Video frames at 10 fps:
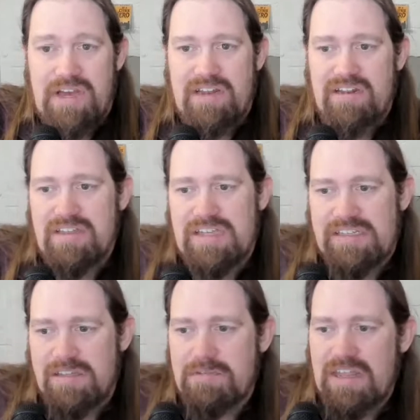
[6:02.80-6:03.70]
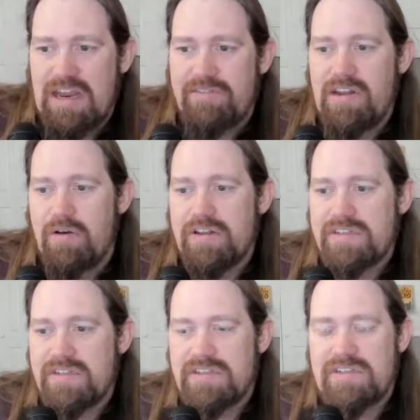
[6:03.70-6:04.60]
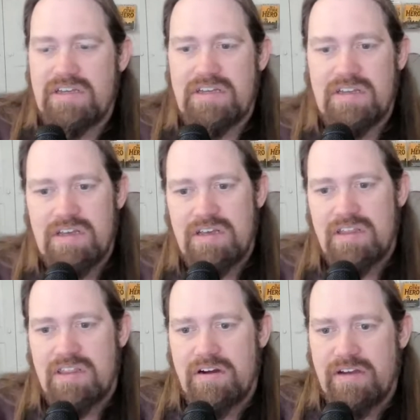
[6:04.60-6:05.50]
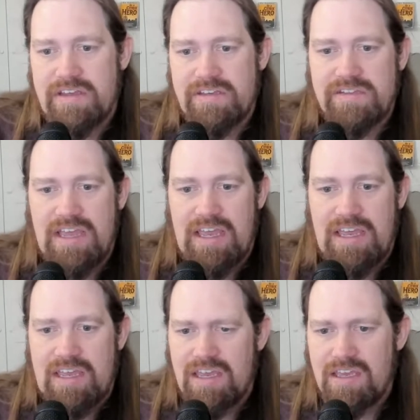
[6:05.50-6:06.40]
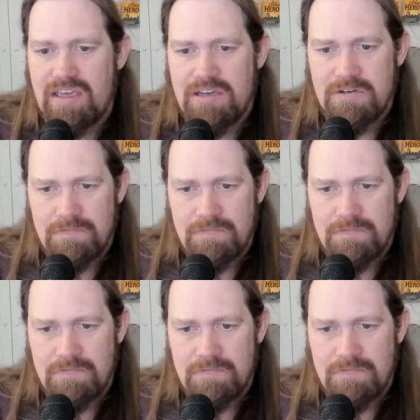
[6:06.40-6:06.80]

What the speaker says: But it's something that I've noticed is that there is a